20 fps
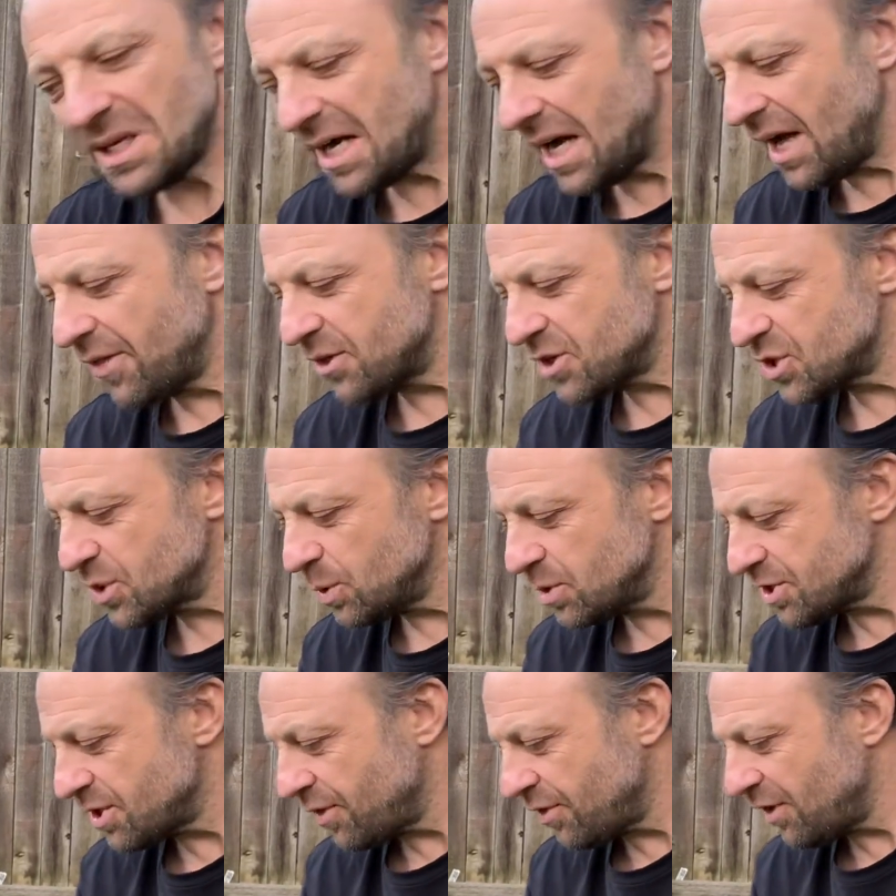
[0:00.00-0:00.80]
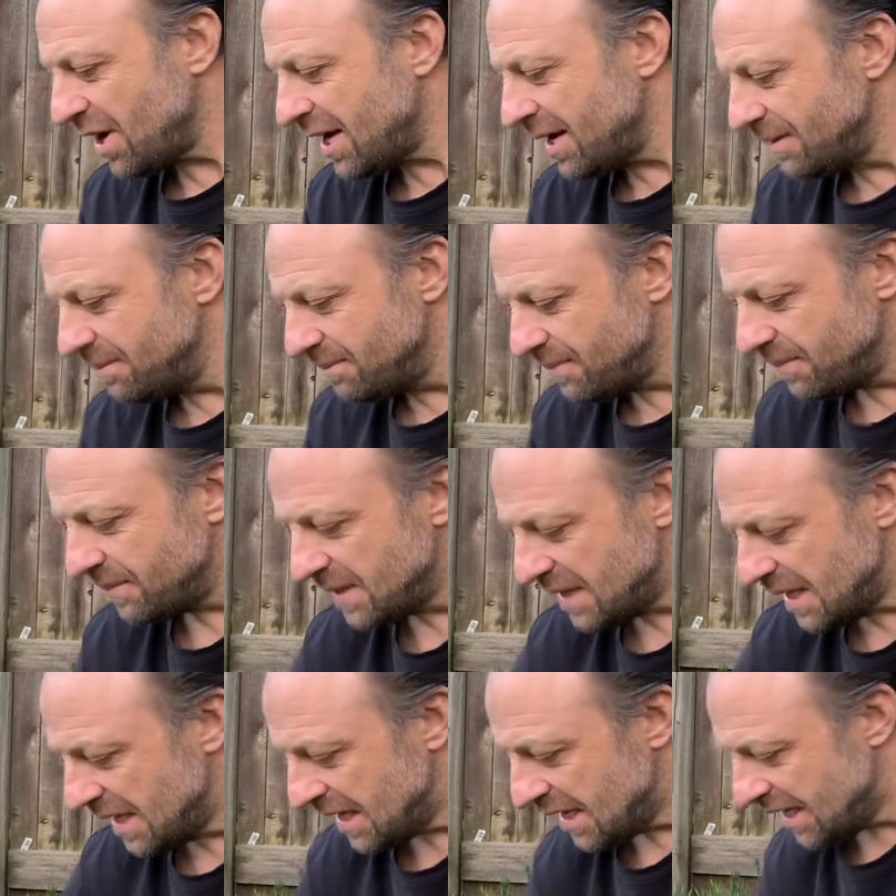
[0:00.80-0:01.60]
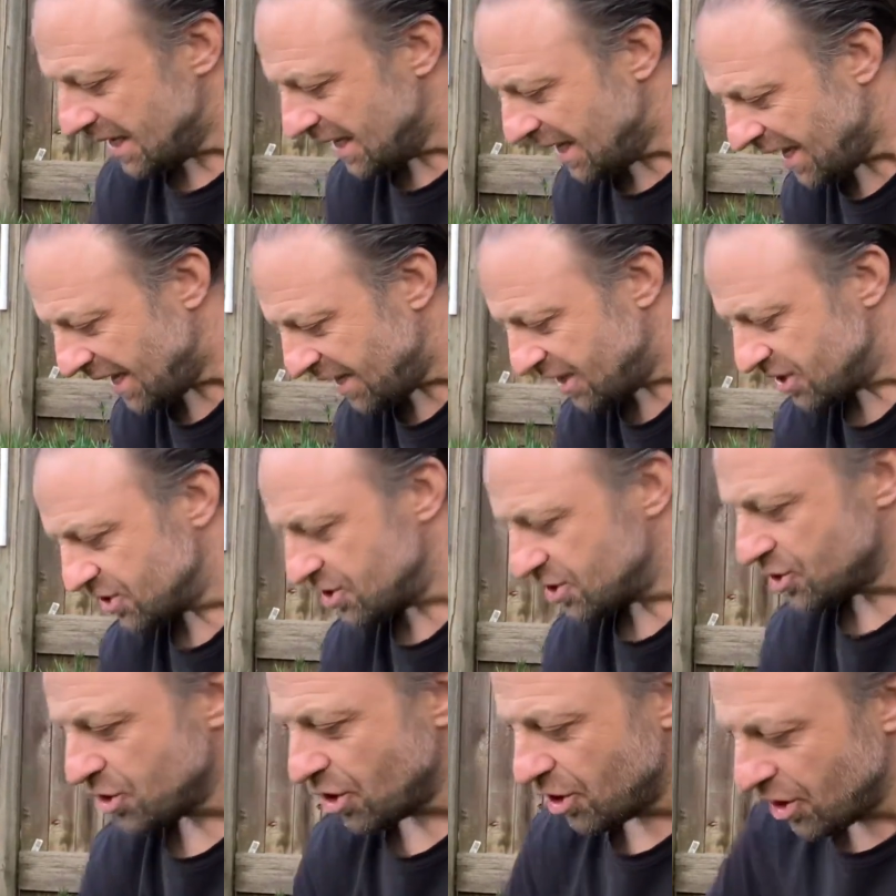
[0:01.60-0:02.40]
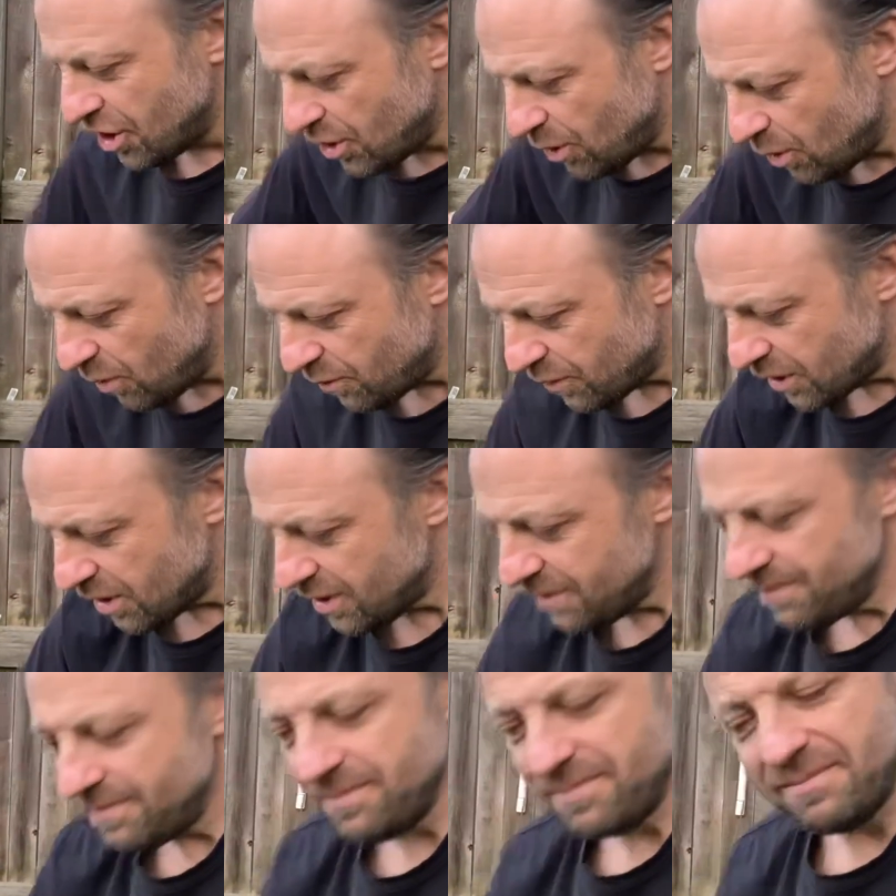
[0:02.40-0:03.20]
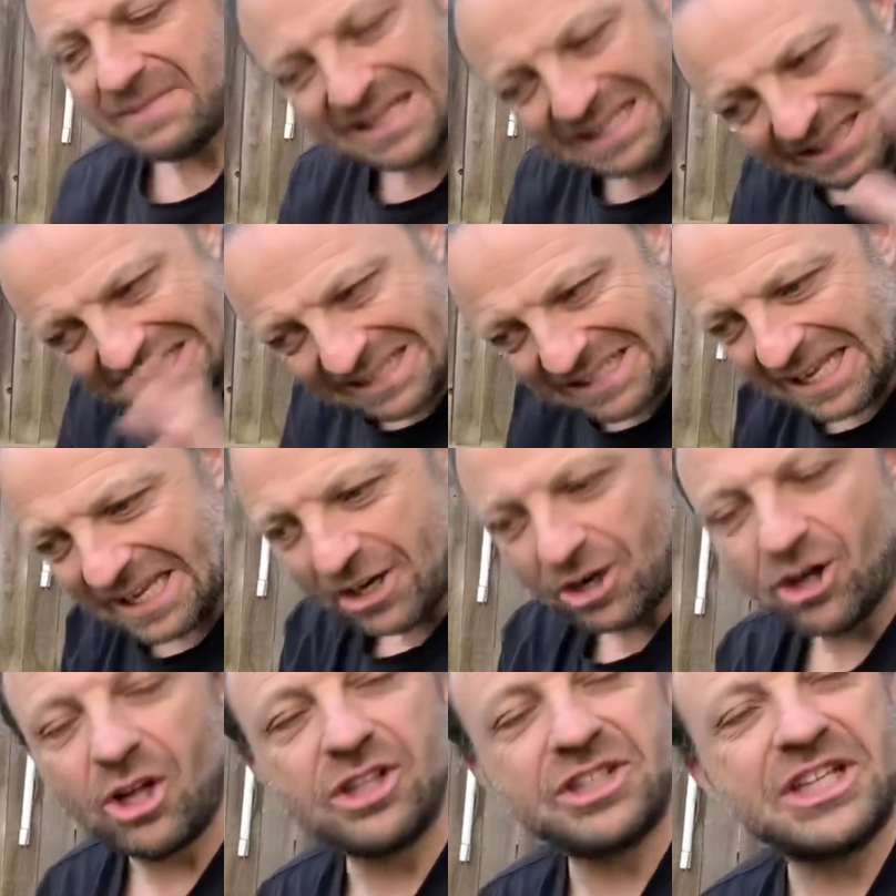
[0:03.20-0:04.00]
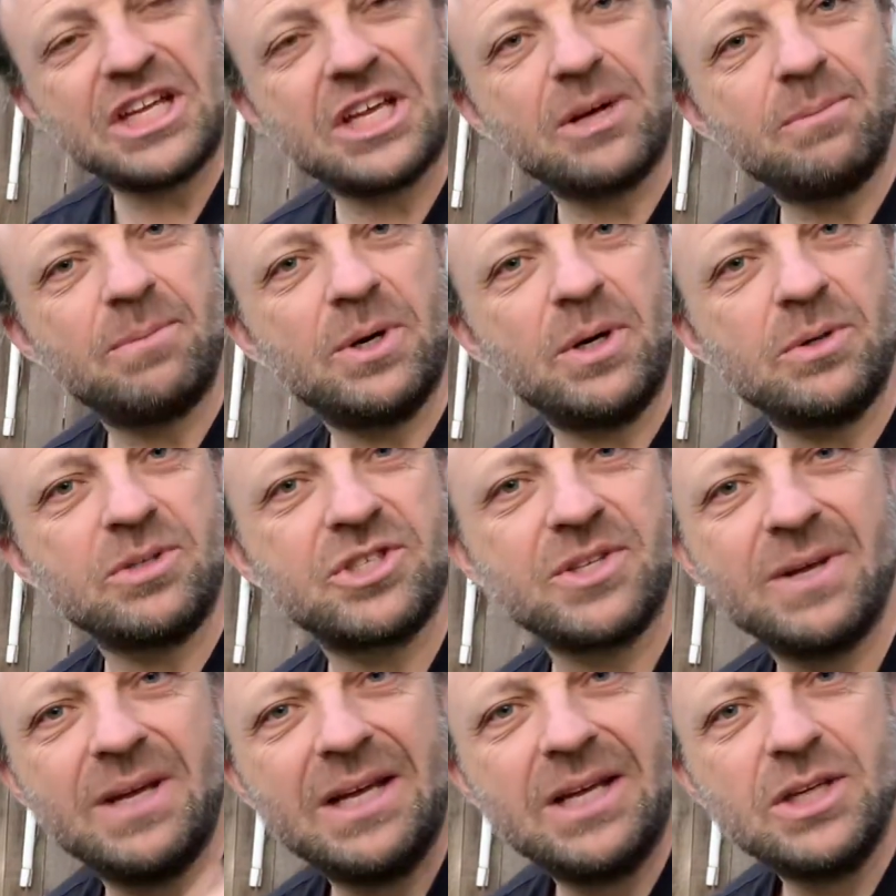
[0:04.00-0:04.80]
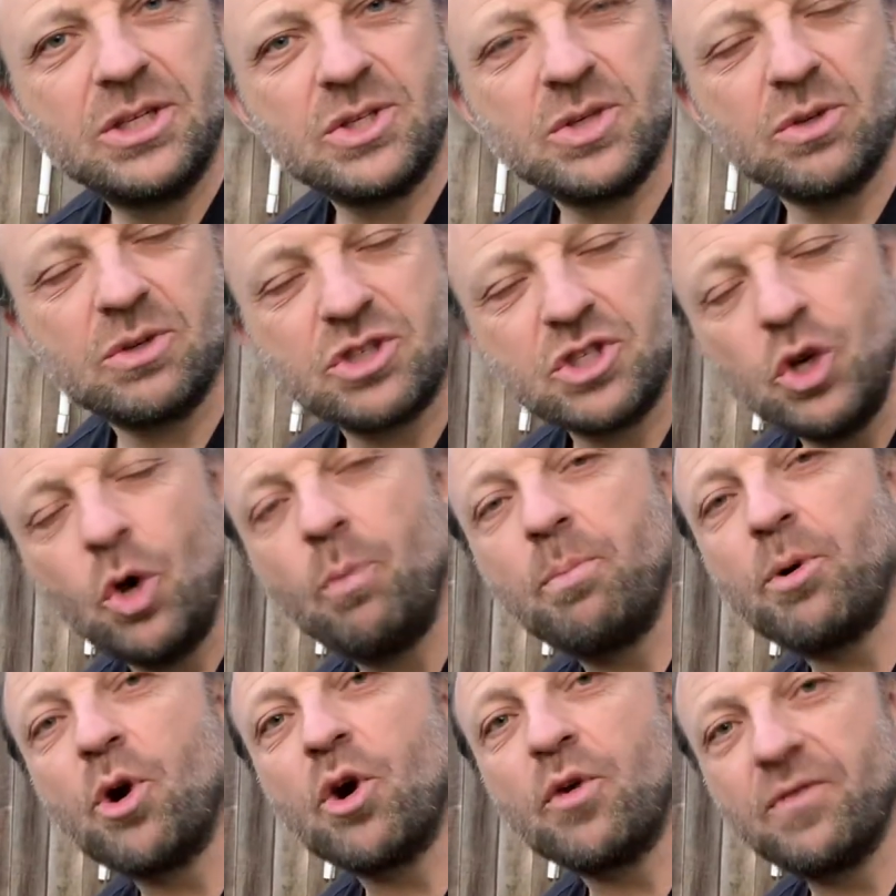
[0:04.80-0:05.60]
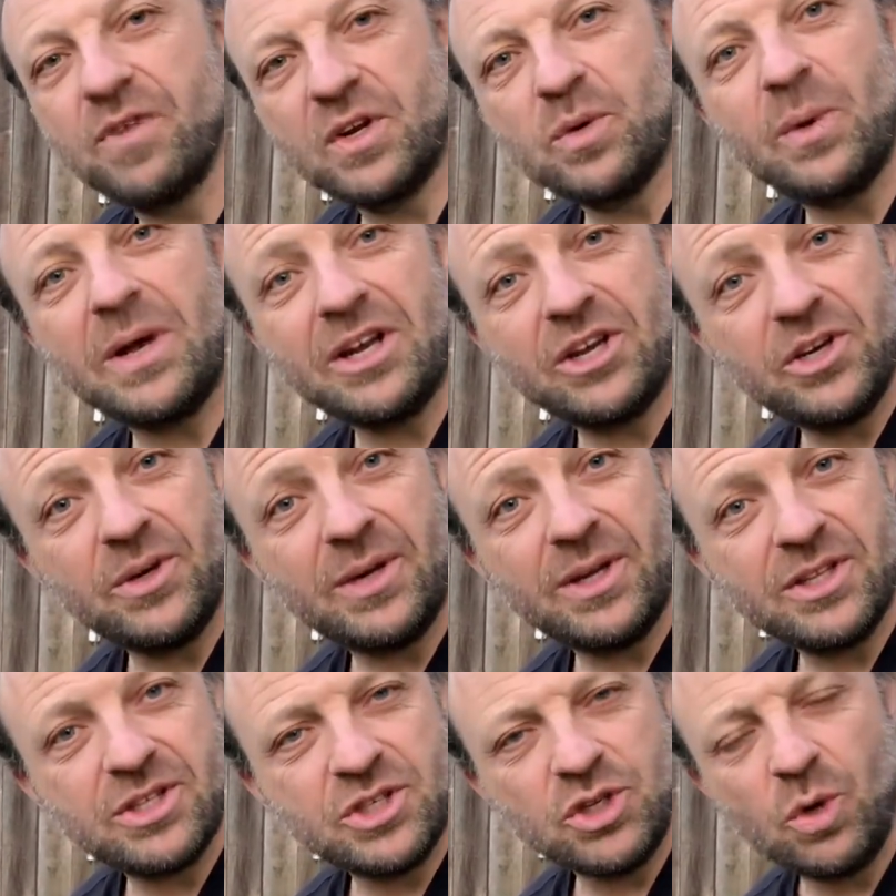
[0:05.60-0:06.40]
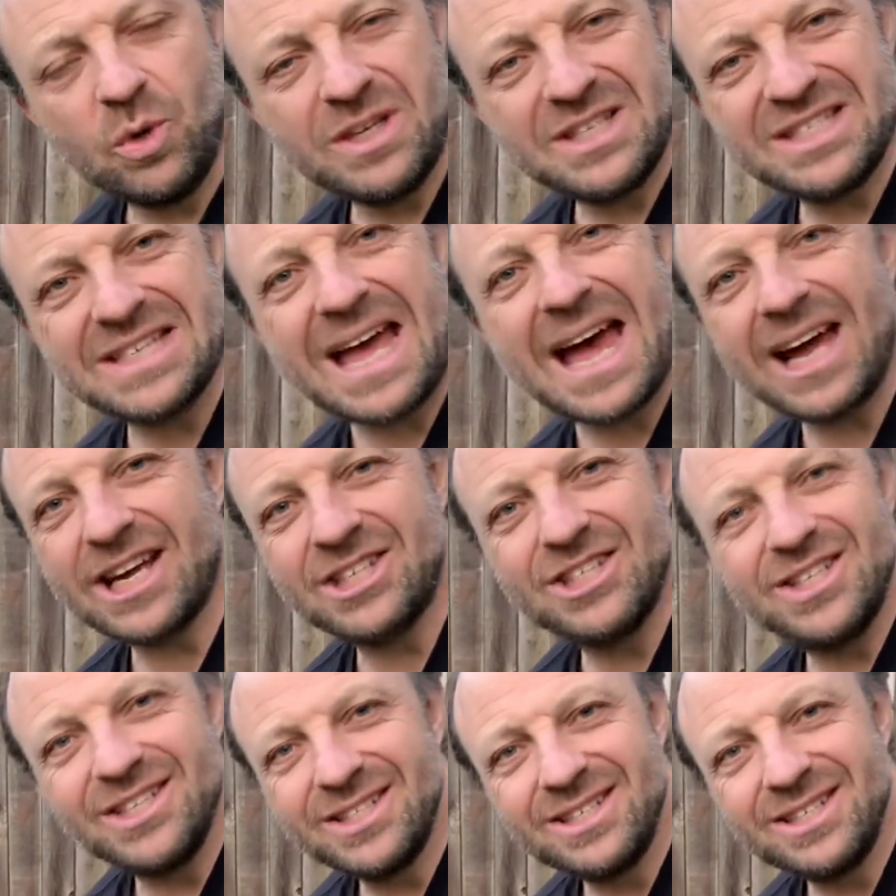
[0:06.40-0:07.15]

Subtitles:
Other schools of thought, turn it over, let it all decompose. So there's no perfect way to do it. There's no exact